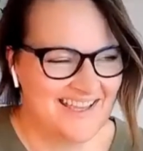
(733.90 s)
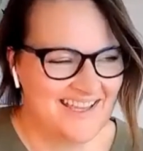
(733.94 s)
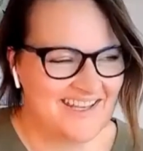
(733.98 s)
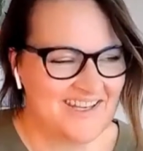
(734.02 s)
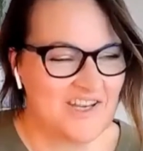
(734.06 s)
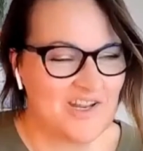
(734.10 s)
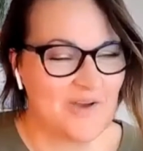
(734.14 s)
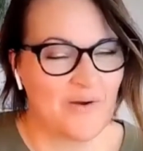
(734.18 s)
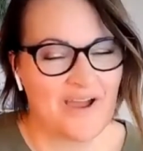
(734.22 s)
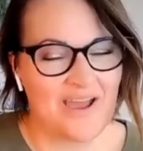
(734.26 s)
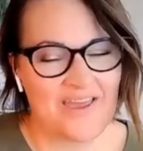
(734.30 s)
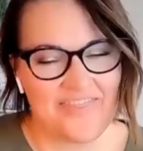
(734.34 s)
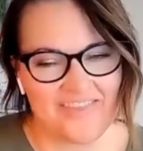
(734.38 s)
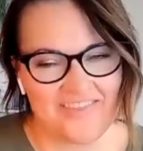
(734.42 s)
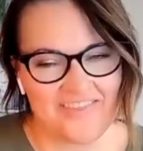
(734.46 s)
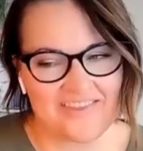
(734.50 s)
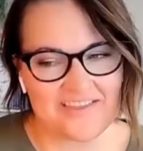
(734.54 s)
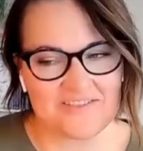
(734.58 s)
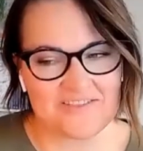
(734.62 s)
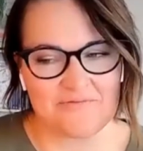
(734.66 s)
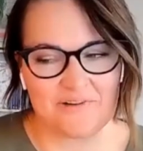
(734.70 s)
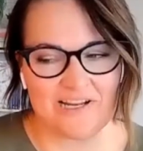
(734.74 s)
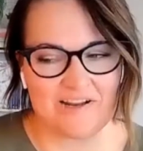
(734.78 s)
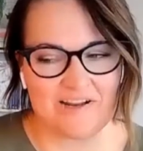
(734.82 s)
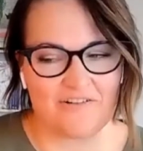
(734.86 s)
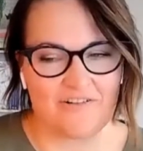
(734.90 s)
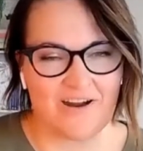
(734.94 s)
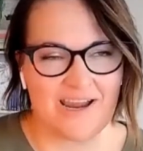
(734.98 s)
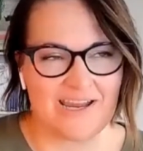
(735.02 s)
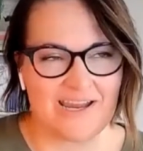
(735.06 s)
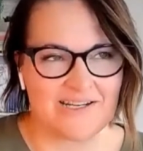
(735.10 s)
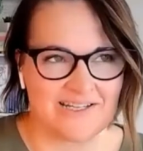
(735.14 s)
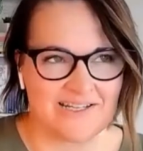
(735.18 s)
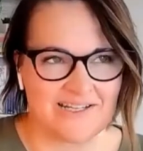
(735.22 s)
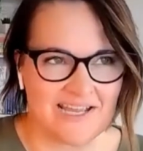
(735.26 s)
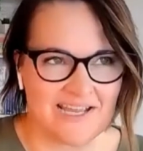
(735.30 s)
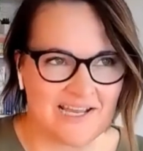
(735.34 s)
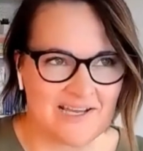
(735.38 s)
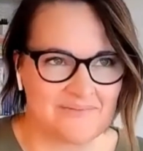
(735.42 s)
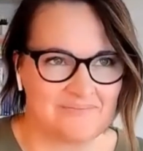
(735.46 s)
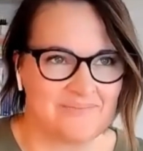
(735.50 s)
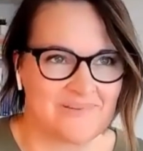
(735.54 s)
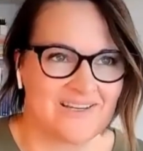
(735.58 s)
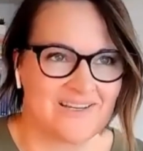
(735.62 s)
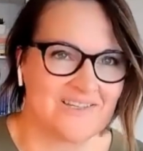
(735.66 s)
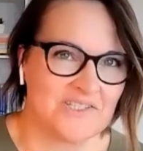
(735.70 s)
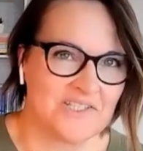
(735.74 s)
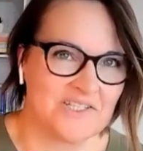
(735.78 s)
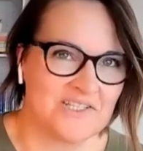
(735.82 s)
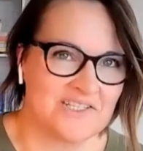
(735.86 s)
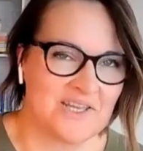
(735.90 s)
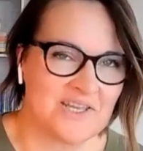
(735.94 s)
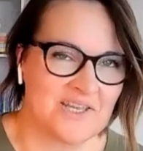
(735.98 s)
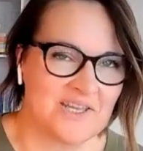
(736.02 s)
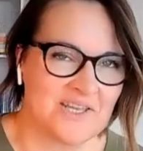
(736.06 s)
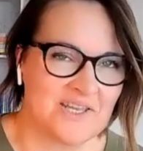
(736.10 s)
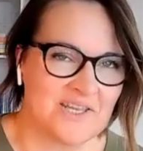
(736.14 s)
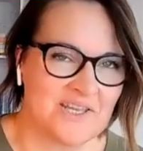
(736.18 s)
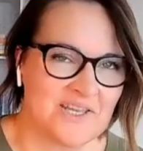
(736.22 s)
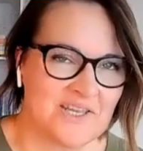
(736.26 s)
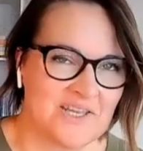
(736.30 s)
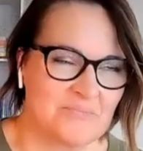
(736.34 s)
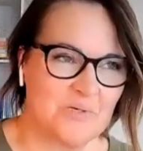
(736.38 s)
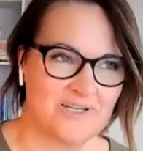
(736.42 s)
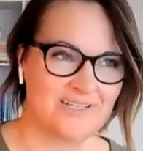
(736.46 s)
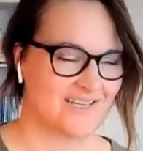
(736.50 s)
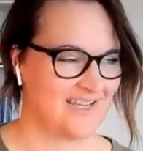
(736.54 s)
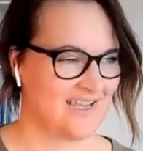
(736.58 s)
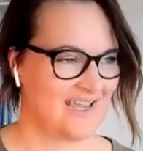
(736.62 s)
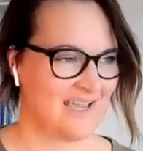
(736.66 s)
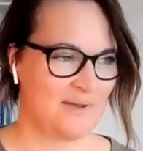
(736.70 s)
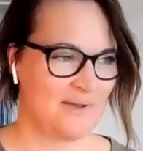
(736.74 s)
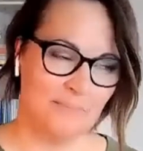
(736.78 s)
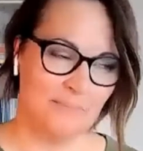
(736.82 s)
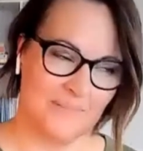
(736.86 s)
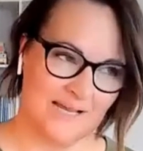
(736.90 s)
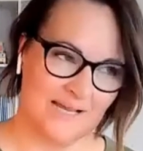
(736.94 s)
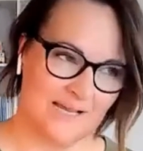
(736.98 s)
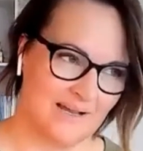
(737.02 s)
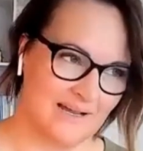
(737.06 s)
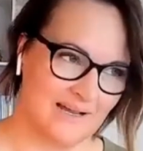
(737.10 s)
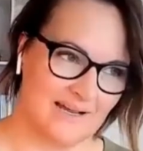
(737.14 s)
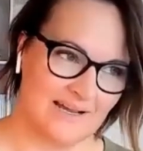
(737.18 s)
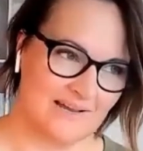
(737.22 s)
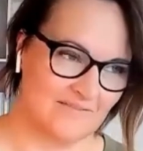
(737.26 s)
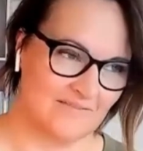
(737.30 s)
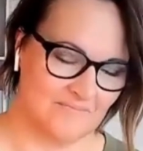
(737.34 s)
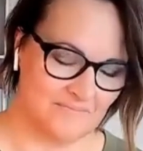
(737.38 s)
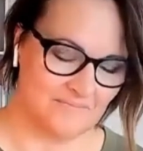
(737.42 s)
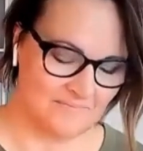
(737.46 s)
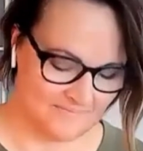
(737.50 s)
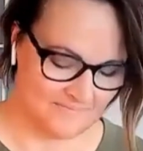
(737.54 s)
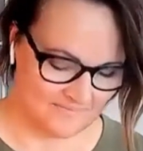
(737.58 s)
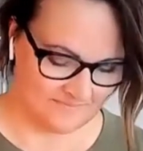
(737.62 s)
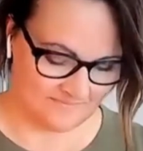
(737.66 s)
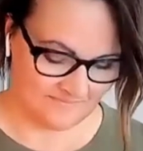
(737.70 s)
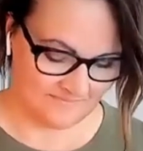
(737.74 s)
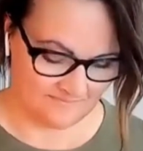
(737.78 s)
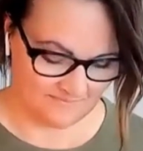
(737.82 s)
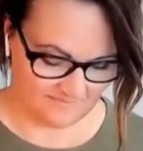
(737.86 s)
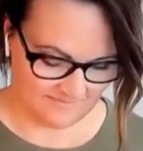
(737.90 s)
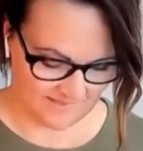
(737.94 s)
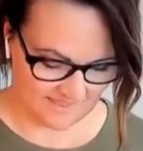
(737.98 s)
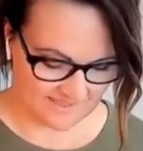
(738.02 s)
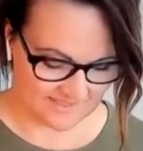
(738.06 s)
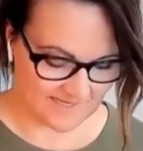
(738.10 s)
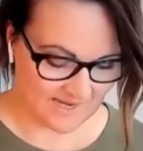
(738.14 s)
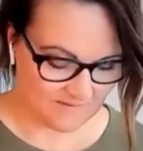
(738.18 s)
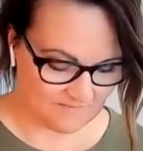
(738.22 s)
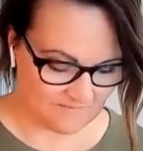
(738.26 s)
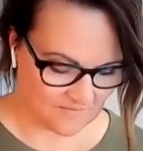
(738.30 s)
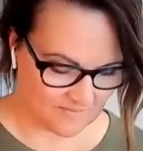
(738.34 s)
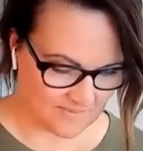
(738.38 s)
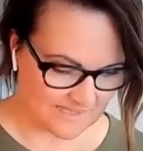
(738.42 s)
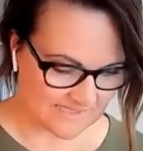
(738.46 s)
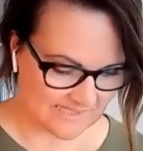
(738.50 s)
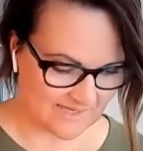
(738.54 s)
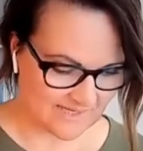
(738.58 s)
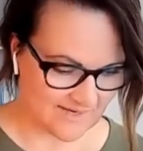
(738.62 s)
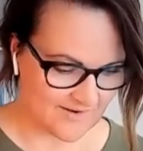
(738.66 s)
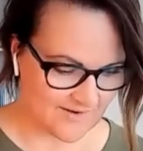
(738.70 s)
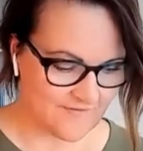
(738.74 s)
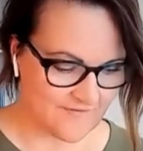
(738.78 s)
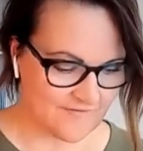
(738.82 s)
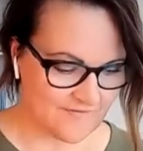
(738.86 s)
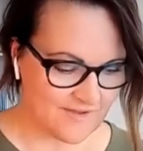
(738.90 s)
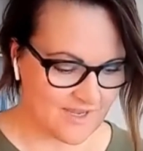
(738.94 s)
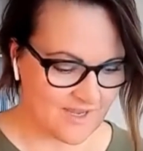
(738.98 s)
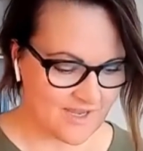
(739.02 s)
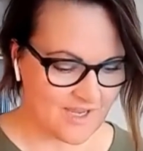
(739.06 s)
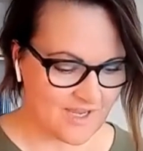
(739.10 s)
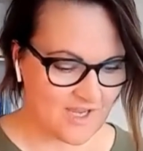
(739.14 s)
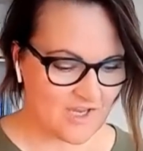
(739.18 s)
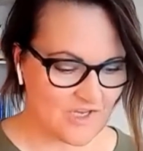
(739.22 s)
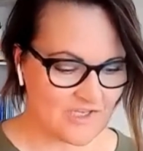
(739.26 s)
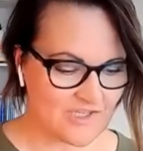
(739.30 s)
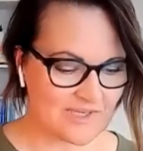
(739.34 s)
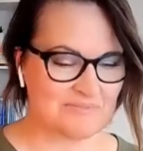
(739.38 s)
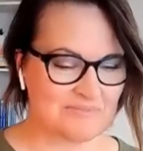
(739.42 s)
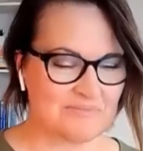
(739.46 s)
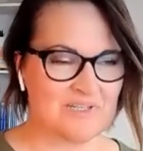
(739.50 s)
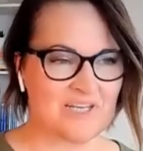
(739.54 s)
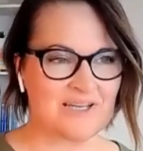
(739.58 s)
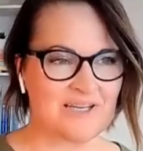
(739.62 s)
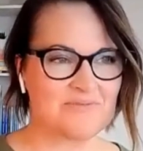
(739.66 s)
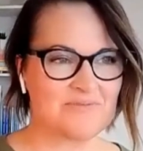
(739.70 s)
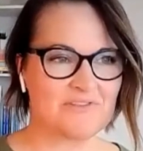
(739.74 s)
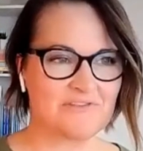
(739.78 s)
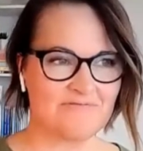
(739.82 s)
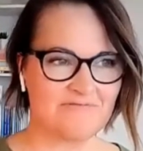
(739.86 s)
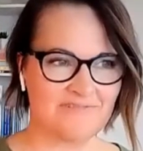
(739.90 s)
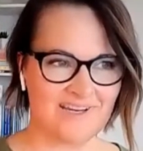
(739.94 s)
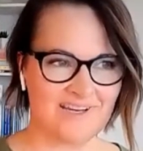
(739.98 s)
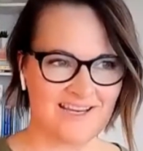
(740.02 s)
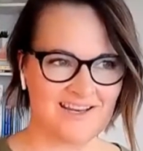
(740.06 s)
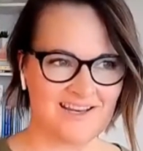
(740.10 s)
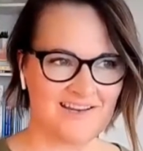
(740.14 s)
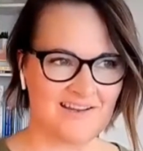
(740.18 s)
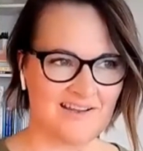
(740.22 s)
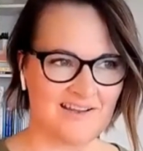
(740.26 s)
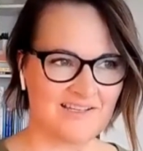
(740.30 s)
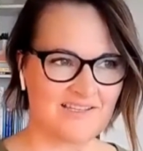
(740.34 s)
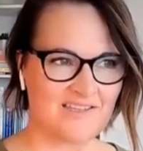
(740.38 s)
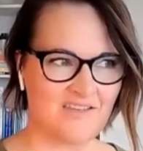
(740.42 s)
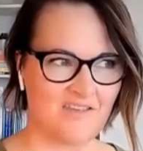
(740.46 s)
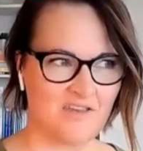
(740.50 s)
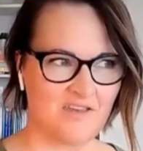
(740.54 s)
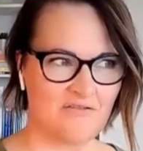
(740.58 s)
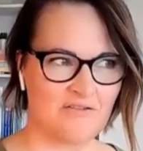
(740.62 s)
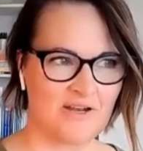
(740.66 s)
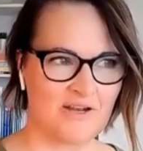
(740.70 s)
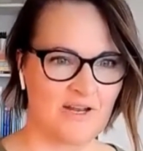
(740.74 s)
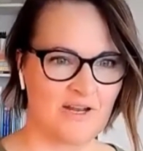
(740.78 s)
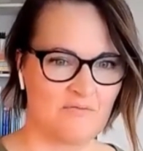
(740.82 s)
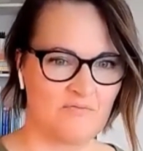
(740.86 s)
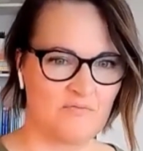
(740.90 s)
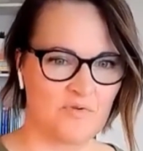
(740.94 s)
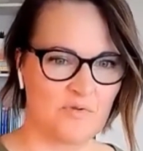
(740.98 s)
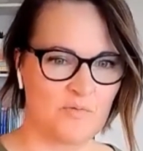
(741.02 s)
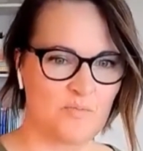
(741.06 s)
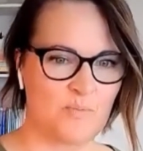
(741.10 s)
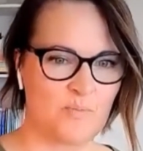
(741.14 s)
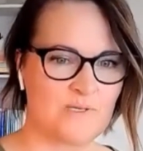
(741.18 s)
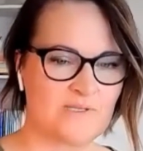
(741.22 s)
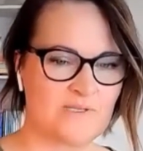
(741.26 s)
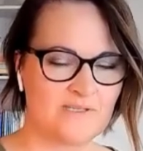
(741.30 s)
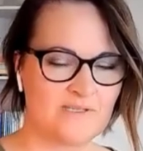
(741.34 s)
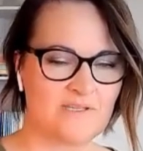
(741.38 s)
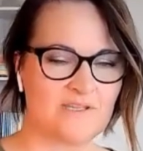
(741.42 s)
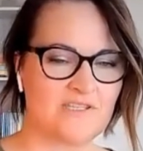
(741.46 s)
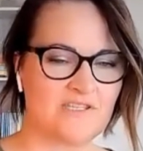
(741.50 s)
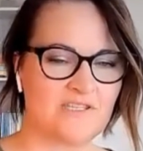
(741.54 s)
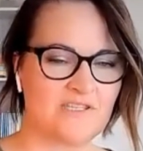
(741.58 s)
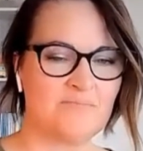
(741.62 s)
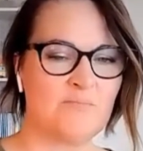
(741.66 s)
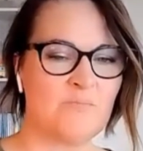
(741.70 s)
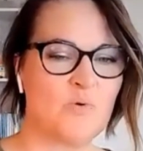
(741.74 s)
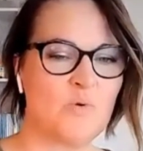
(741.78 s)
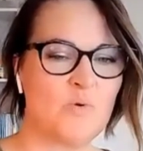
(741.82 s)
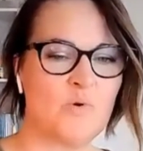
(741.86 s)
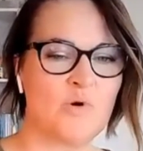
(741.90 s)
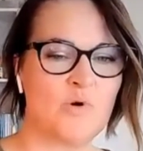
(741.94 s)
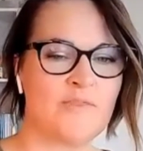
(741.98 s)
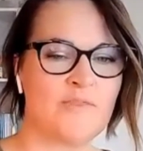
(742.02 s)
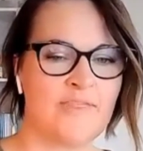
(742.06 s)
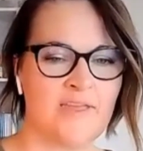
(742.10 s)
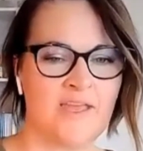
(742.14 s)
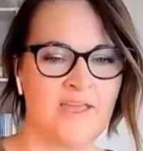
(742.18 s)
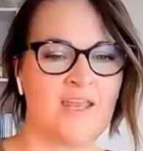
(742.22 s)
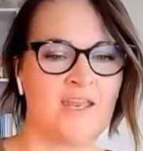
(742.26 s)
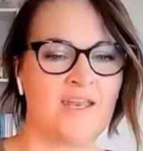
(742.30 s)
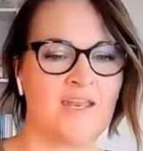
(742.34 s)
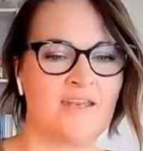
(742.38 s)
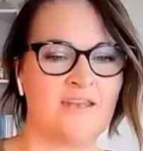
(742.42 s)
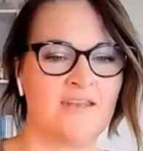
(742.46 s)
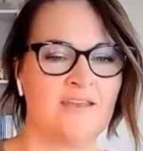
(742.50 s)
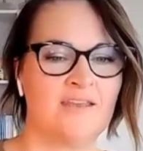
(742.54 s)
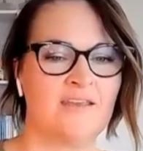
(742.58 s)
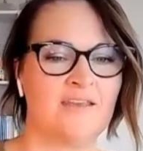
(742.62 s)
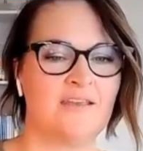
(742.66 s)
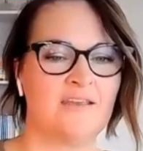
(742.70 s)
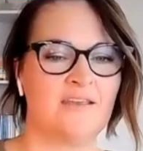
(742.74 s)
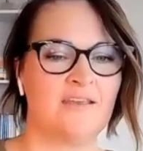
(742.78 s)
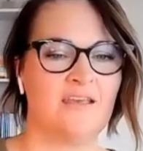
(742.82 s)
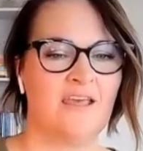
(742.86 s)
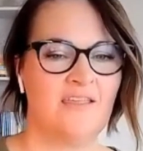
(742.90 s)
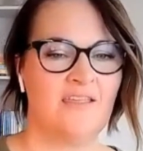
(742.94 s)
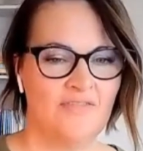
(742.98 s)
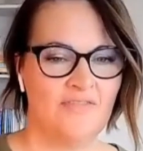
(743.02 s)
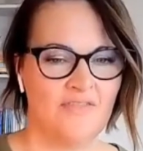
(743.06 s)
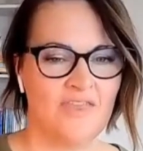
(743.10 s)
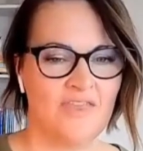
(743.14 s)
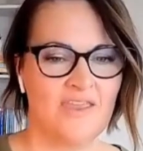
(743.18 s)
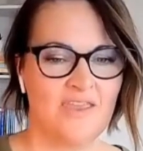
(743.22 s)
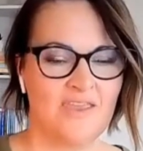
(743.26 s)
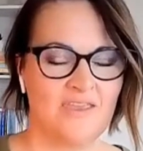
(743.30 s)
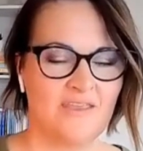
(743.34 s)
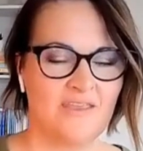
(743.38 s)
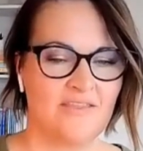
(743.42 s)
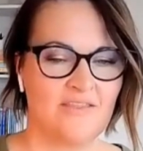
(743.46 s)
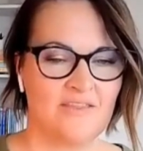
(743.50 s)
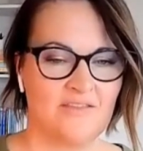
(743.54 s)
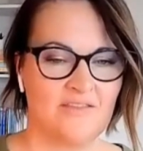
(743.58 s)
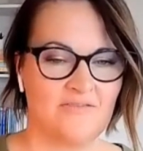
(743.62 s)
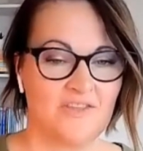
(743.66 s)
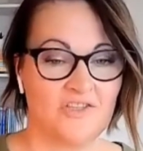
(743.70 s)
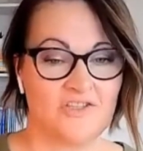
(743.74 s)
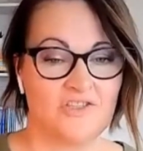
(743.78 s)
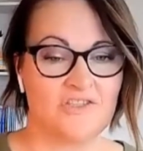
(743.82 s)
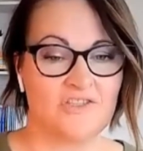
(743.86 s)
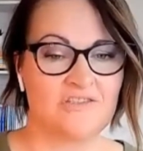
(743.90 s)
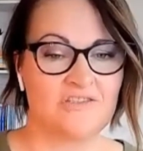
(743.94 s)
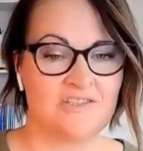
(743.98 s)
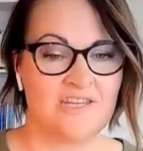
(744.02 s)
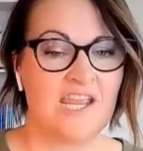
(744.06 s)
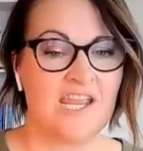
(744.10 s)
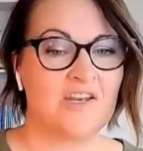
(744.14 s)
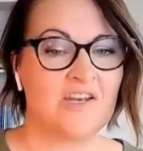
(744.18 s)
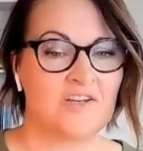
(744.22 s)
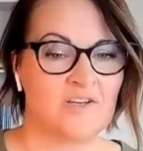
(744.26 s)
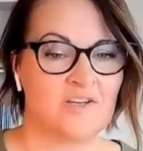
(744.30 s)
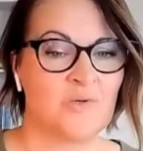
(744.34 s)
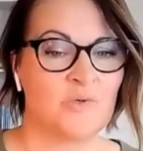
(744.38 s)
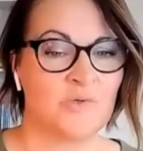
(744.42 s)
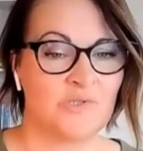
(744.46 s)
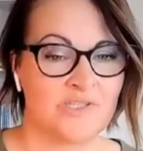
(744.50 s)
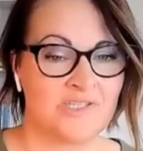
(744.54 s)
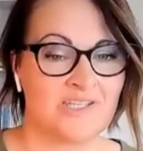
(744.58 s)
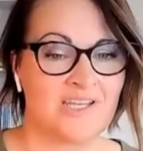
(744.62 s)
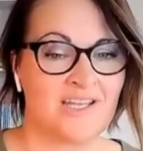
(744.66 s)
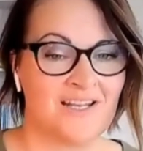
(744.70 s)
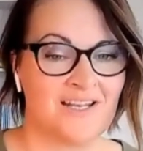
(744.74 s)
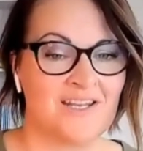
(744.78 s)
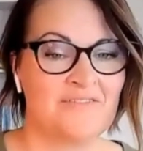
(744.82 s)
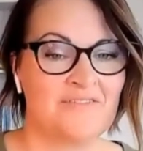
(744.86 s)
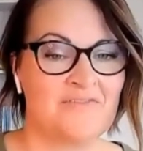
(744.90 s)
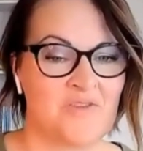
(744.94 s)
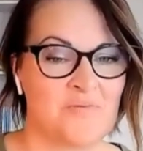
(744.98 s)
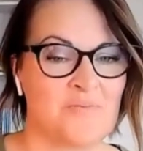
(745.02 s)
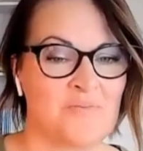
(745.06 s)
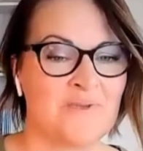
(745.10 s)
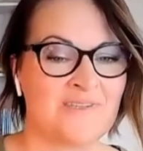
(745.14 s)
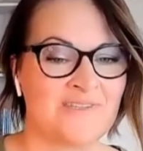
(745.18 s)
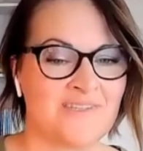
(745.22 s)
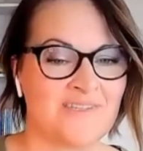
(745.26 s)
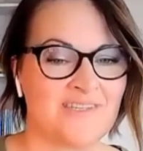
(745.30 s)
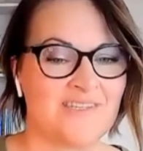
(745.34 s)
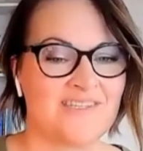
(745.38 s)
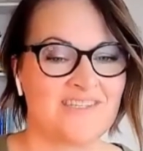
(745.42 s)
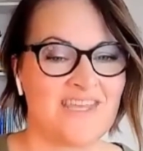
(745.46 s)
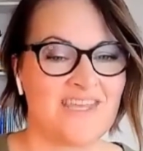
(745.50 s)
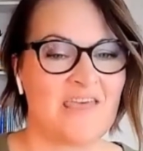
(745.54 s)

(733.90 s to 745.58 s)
no, I think that's really great, because at some point, the same for myself, sometimes you recognize that you're in love with business more than the technical skill of the business.